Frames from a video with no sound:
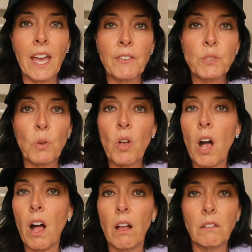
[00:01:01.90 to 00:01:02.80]
gifts will
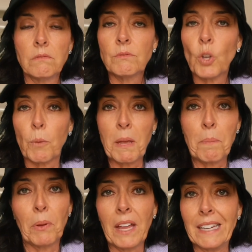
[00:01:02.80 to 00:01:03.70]
call your
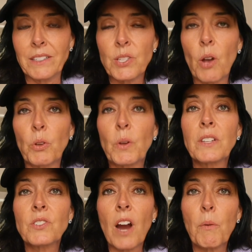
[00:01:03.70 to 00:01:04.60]
people in. So you
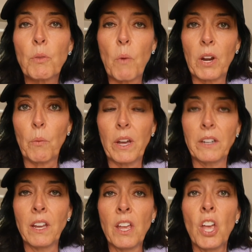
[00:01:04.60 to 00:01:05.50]
can start with
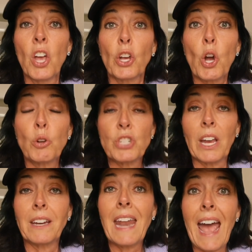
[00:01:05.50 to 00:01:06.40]
one-on-one
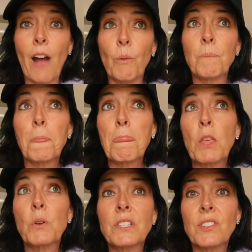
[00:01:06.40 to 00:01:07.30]
coaching. Now,
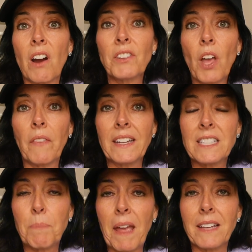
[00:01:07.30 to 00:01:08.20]
you could start in the online
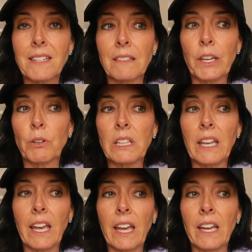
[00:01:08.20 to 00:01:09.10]
space
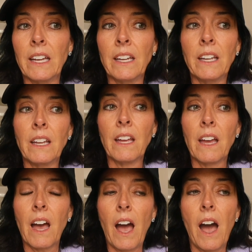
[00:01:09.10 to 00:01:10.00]
literally,
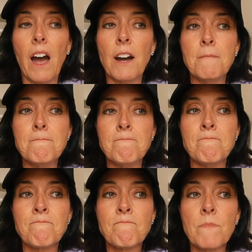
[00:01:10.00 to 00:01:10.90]
well,